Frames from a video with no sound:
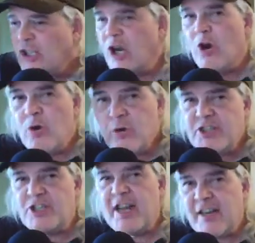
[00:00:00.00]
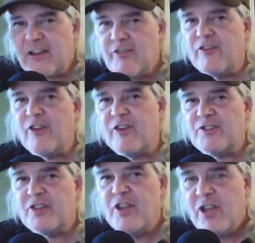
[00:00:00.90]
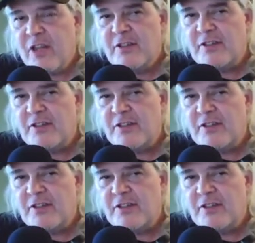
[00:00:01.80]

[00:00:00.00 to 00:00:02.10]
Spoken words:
go check first to